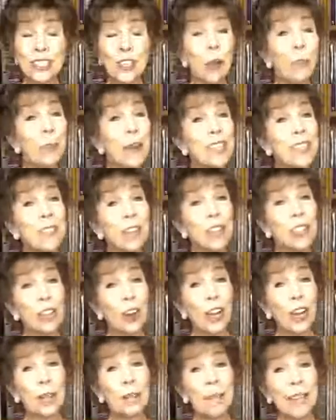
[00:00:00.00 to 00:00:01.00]
so much for
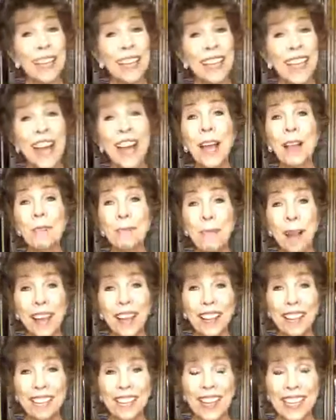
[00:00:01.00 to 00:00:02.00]
joining me. I'm
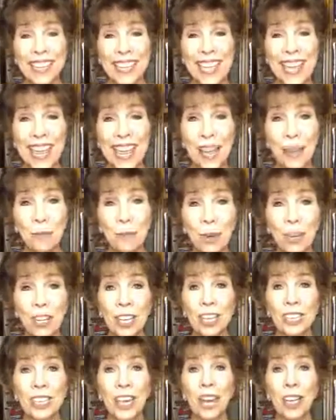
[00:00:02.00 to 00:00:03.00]
Paula Fellingham. We're
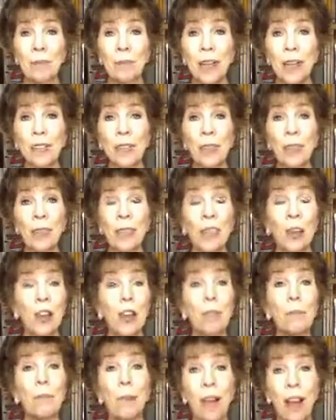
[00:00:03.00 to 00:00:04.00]
going to talk about the
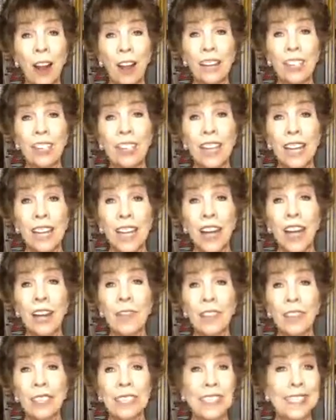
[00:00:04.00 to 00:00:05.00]
third part
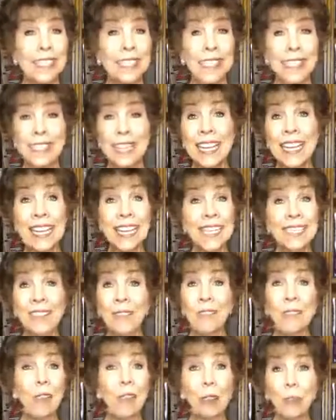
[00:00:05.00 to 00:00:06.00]
of the disease
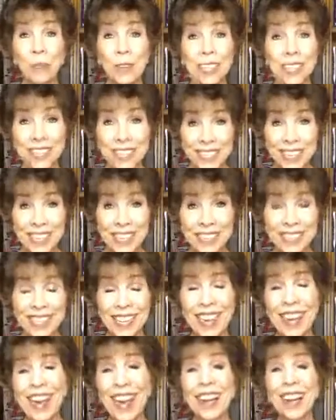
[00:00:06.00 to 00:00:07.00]
of the three C's
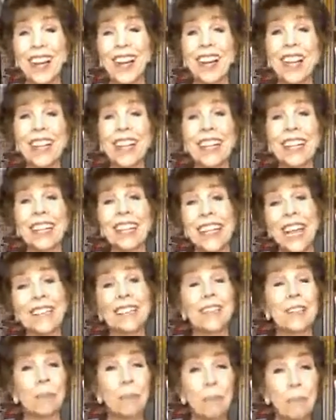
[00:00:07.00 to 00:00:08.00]
that I call it, and
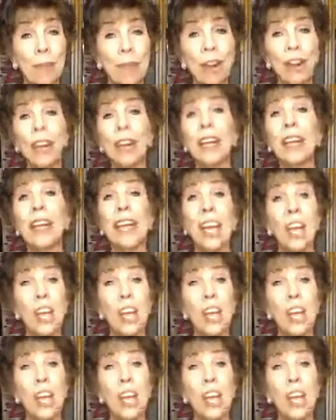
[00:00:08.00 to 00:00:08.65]
that's comparing,